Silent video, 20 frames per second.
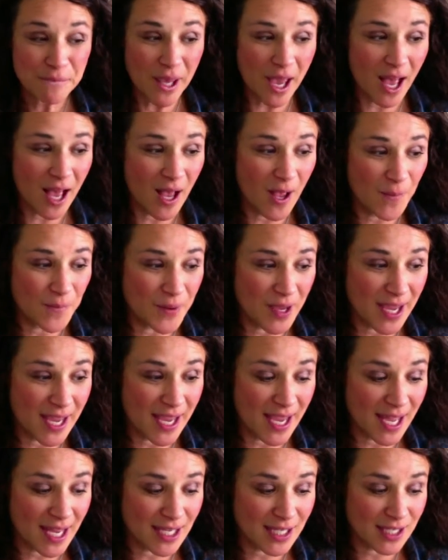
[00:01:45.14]
Um,
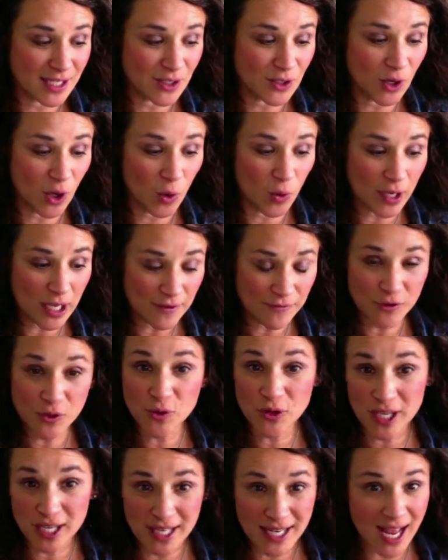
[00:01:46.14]
and, you know, if you
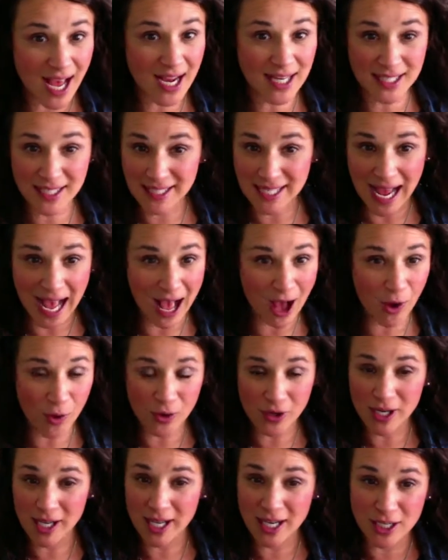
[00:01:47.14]
get knocked
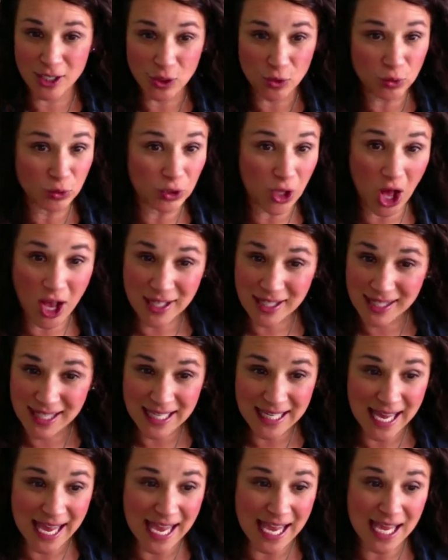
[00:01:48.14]
down and you lost the
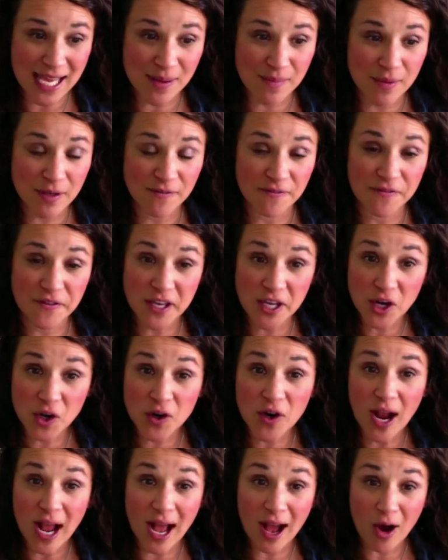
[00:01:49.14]
game, figure
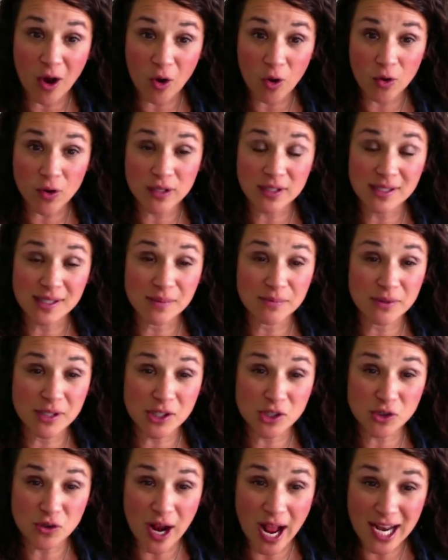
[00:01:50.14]
out some
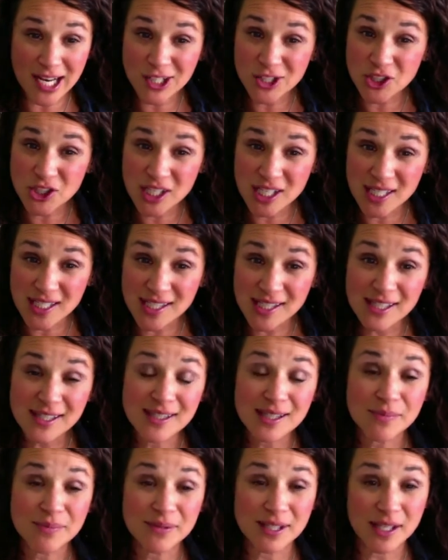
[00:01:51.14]
strategies,
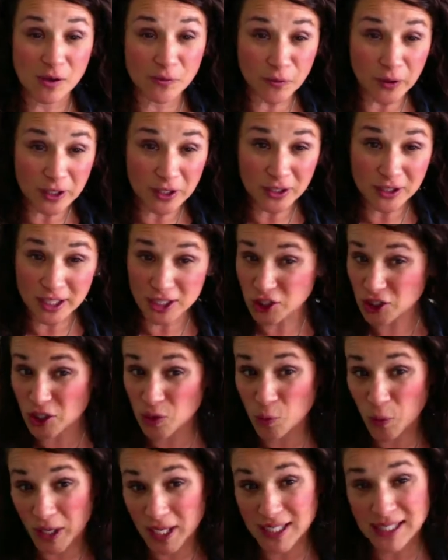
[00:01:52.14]
some self regulation
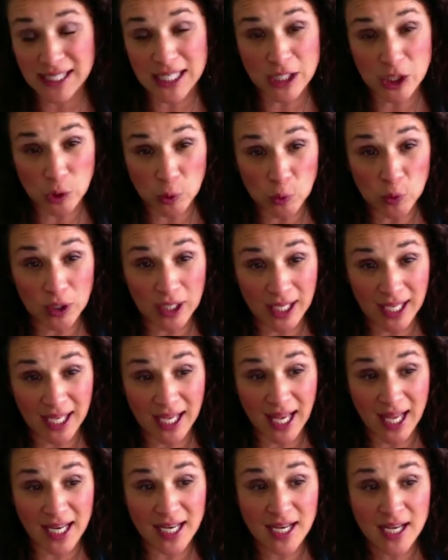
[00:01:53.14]
ways that you
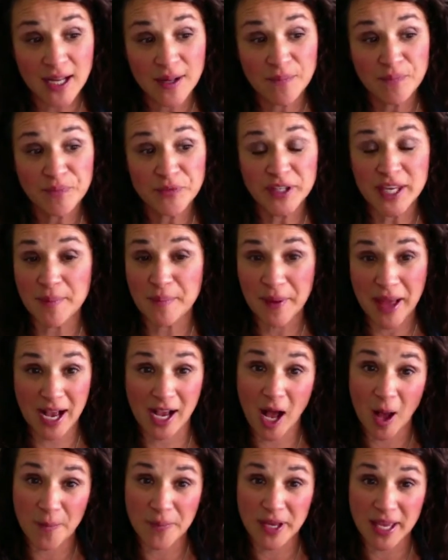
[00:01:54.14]
can get back
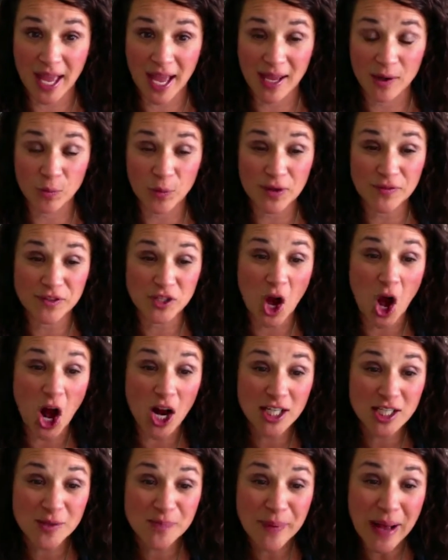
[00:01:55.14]
up again. We've
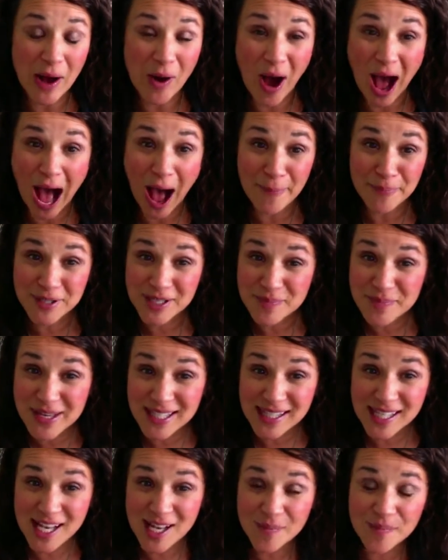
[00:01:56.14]
talked about
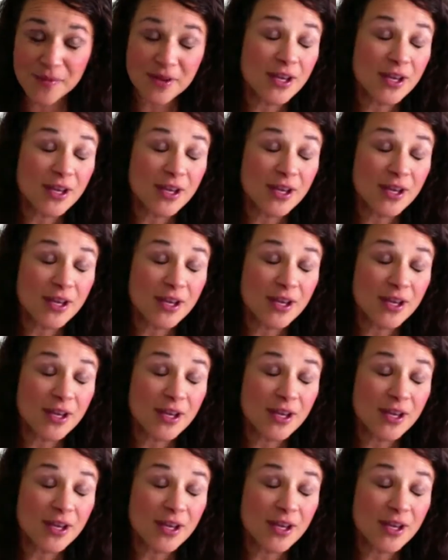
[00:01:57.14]
optimism,